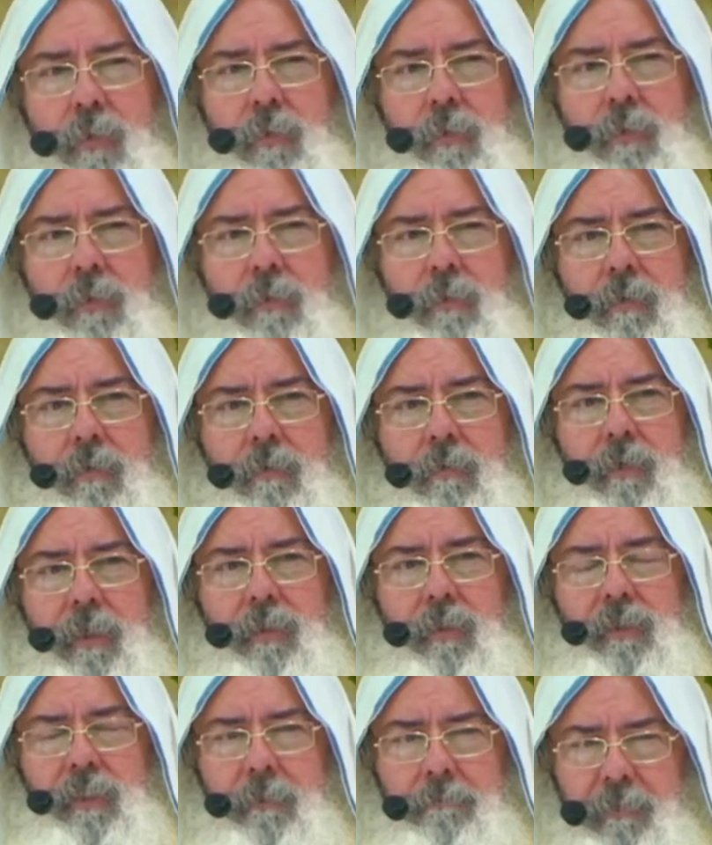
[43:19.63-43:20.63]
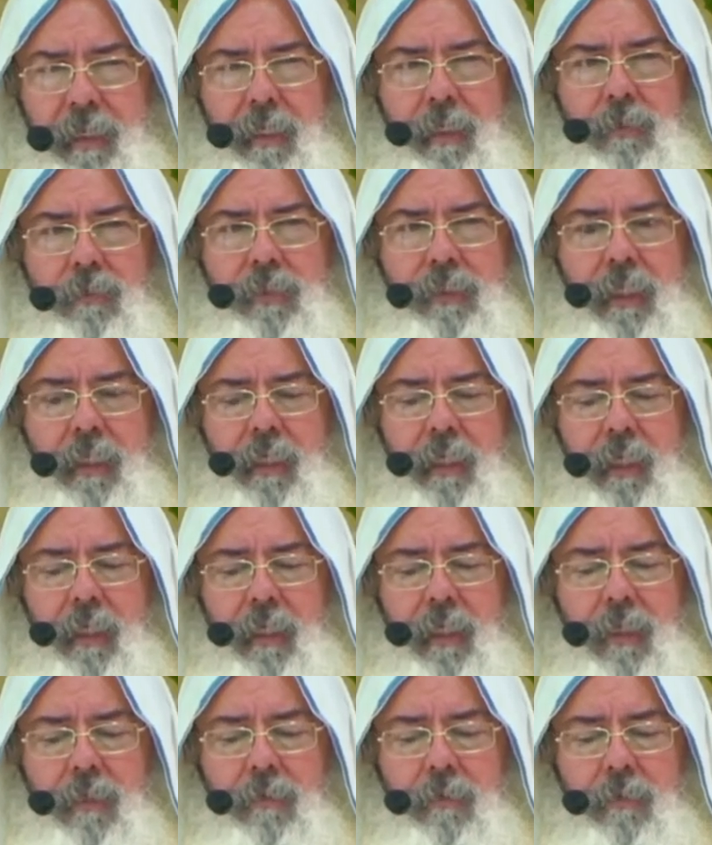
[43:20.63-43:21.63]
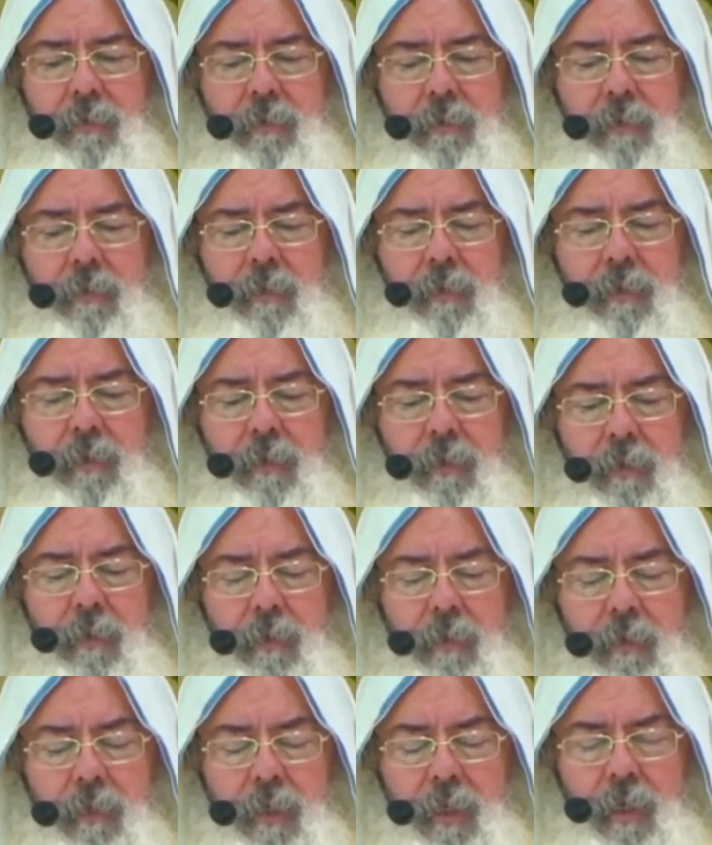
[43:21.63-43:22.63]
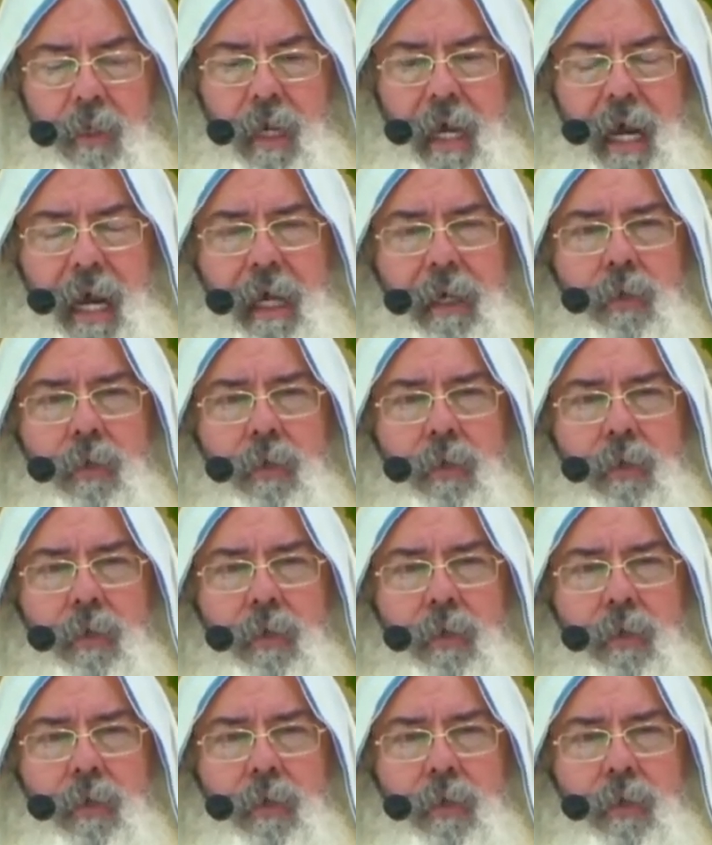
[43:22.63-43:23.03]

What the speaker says: All of the other brothers thought that he had a very